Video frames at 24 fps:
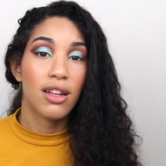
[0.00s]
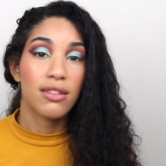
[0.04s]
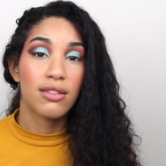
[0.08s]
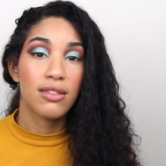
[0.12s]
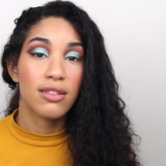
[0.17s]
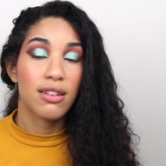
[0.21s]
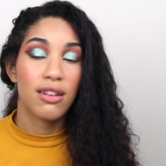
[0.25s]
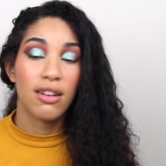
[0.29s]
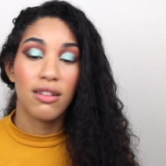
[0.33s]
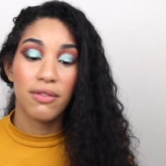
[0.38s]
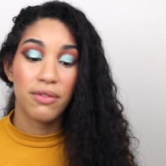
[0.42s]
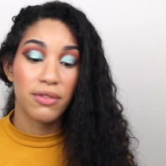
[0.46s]

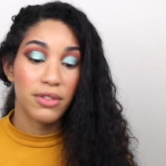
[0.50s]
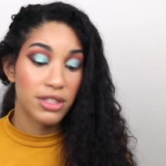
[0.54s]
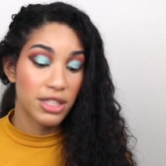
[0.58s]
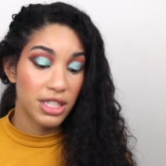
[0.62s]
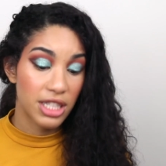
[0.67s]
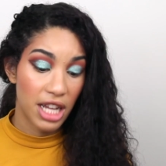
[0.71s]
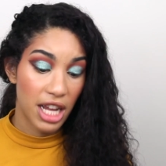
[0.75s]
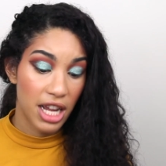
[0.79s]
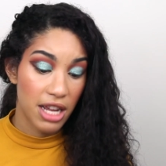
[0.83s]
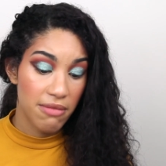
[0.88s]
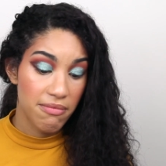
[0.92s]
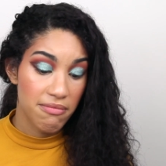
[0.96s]
that's it for
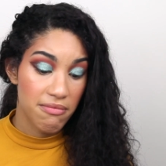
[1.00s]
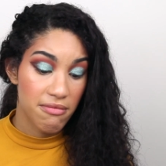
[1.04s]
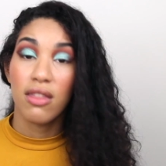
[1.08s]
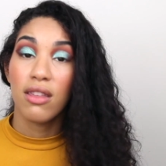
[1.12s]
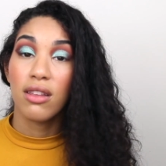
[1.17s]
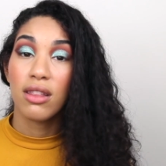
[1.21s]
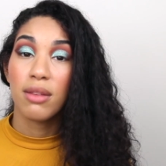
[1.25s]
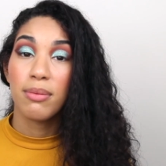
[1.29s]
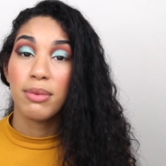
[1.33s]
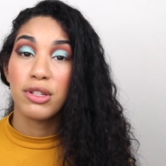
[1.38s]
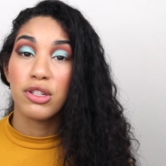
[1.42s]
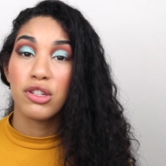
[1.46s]
today. I
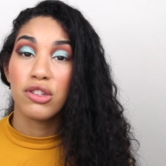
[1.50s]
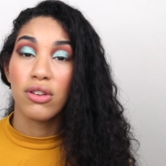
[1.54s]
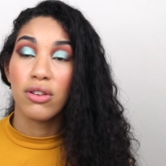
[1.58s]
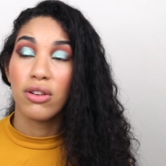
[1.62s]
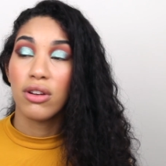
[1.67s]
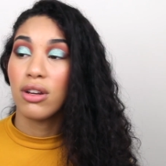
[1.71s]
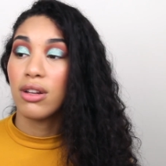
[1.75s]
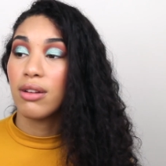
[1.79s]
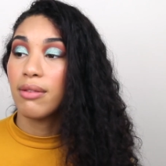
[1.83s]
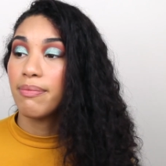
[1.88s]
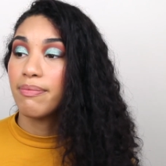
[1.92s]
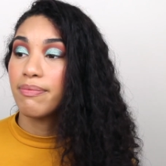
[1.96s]
think the blushes are
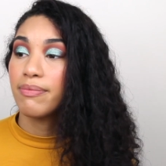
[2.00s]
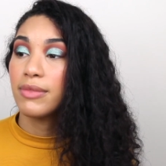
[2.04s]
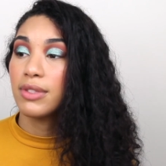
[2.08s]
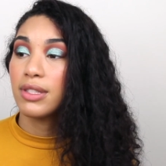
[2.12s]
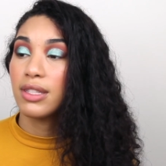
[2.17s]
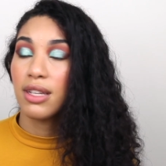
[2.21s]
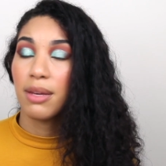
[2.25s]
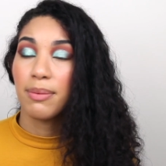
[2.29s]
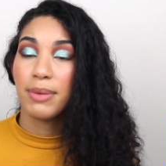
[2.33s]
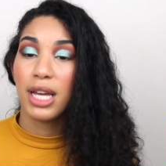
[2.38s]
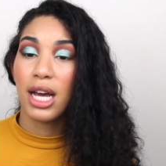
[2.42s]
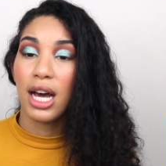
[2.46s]
good.
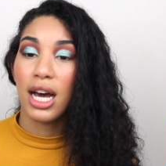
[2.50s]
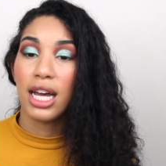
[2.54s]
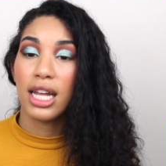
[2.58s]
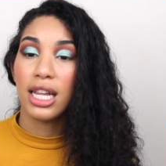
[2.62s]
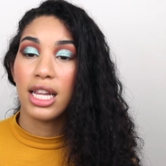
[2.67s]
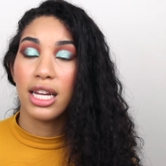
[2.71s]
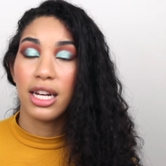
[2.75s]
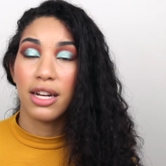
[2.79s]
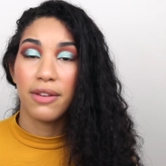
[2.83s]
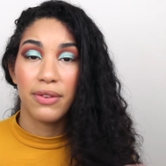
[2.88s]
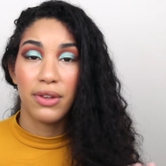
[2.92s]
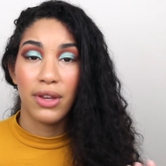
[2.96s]
Skip the
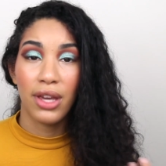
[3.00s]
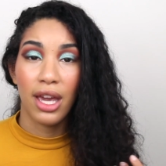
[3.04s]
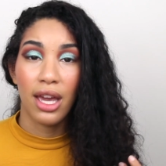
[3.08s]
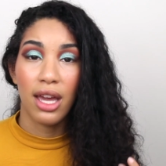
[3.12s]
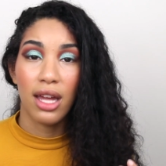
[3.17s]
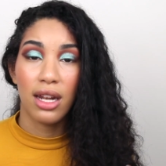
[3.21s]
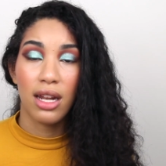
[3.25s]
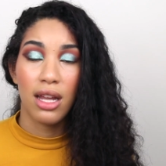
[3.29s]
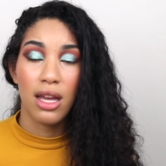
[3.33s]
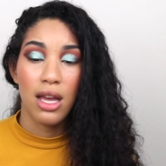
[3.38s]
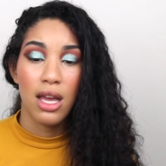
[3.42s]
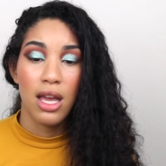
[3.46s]
highlight if you
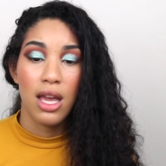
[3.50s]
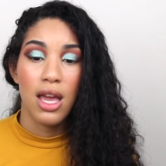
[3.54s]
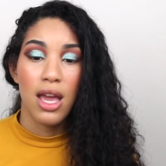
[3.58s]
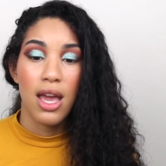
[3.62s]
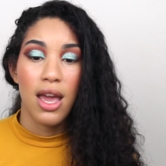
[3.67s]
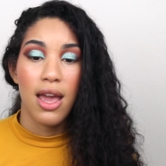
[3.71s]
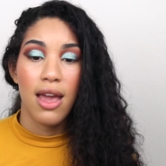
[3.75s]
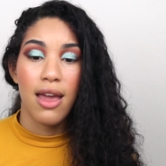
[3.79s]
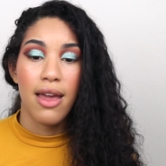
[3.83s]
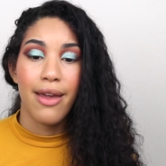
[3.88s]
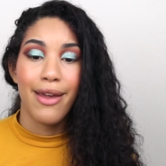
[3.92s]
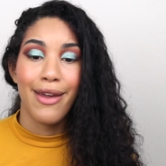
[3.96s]
can.
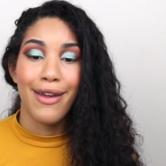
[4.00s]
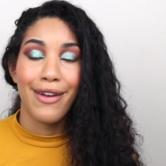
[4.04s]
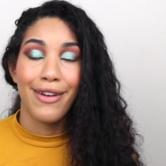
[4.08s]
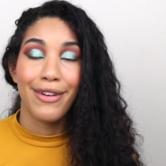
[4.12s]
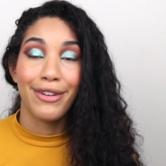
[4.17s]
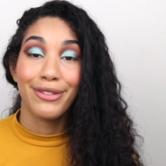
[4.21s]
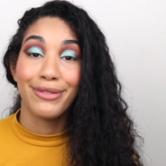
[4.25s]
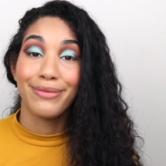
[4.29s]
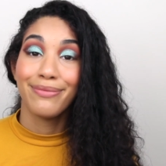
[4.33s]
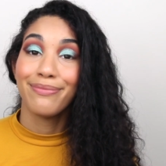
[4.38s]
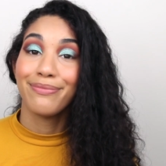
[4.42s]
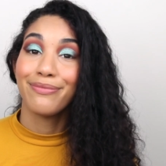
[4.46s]

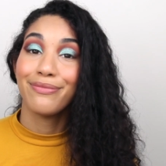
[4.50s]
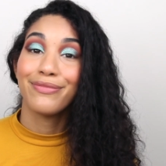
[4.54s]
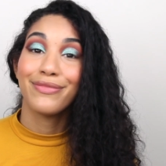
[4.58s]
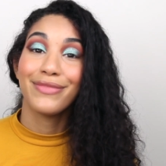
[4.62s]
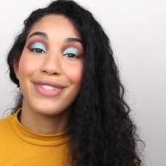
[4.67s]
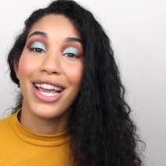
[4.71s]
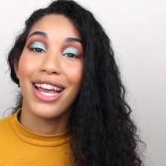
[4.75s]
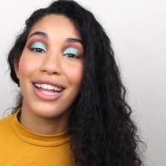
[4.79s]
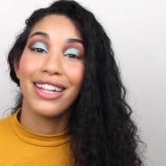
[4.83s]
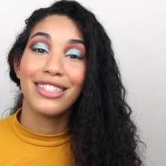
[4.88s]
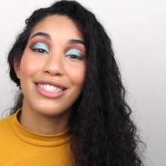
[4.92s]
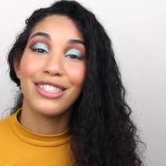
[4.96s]
And
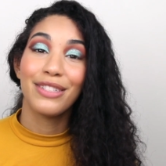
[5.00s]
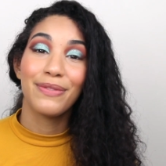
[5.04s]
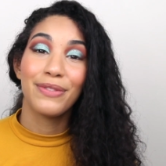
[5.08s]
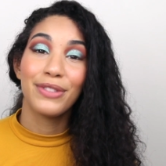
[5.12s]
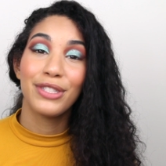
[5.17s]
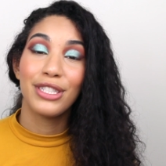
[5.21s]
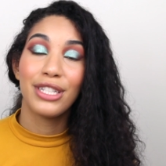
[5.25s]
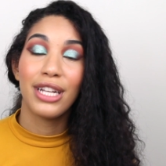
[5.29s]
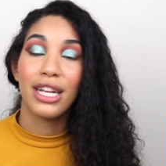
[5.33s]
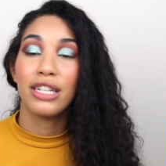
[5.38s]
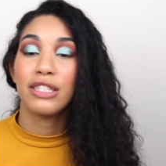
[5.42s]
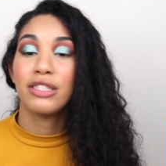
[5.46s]
yeah, that's it
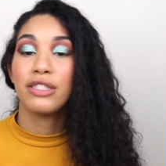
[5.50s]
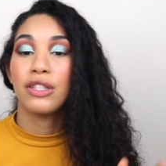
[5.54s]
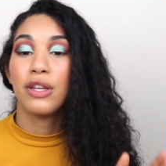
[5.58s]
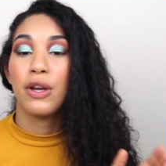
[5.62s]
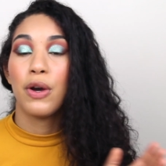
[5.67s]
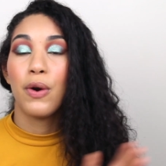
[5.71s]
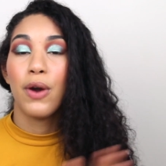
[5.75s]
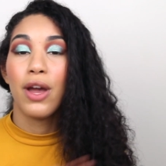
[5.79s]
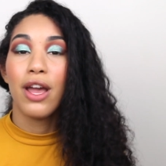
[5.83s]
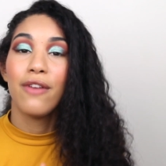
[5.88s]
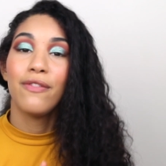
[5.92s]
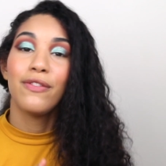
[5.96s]
for today.
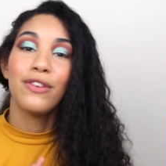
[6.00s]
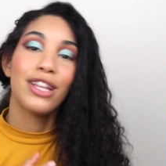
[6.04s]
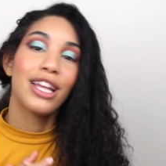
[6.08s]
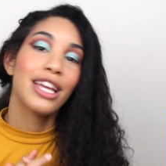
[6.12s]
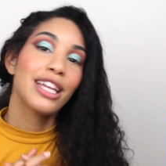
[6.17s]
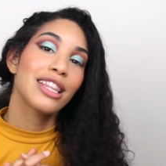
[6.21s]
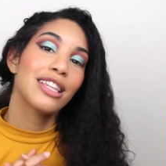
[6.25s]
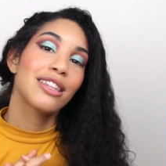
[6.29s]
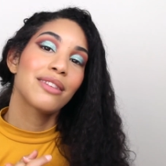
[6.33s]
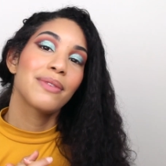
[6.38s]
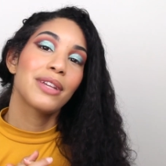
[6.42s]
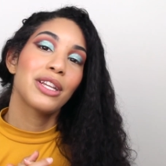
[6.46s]
So if you
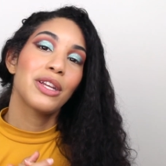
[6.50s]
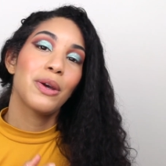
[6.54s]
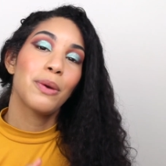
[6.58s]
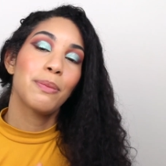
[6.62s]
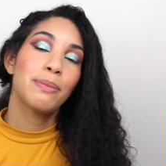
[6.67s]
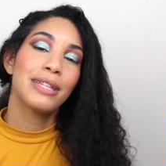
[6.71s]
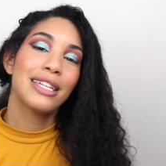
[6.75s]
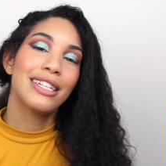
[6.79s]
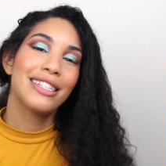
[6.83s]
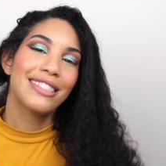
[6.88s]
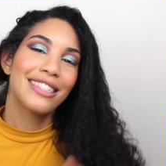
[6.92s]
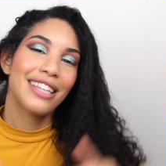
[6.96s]
like this
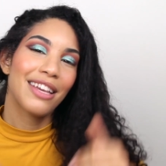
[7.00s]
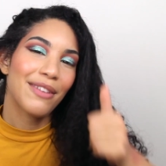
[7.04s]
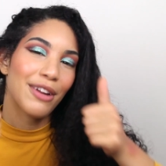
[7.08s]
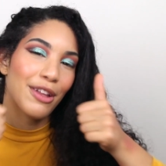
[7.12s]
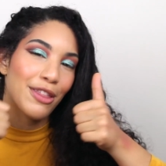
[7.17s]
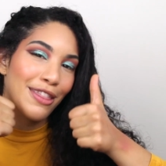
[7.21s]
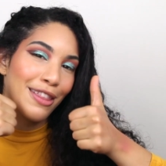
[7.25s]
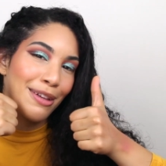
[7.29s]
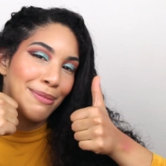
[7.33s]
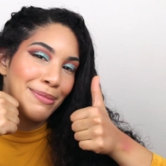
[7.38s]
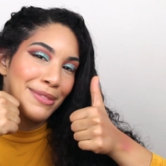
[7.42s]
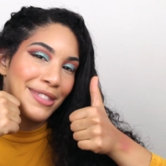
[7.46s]
video, please give
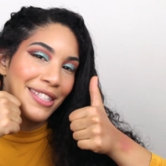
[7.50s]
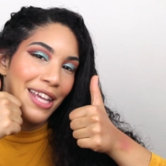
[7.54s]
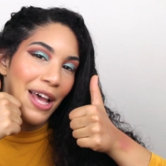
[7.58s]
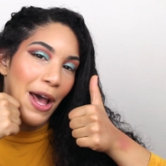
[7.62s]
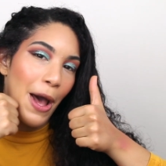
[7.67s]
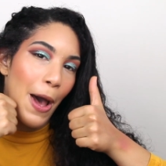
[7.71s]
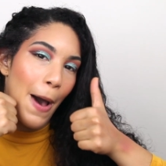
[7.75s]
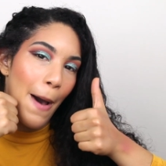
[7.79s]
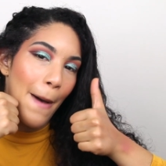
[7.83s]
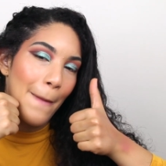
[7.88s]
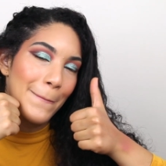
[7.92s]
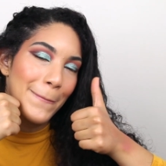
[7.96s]
it a thumbs
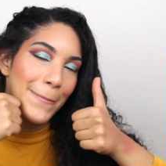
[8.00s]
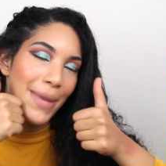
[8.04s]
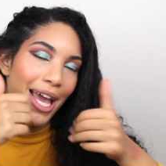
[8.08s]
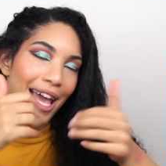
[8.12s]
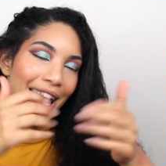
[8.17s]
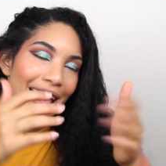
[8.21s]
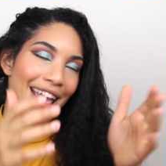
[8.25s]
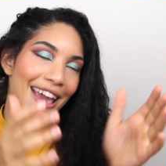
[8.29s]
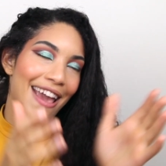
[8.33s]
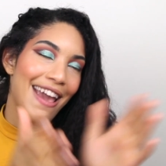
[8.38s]
up.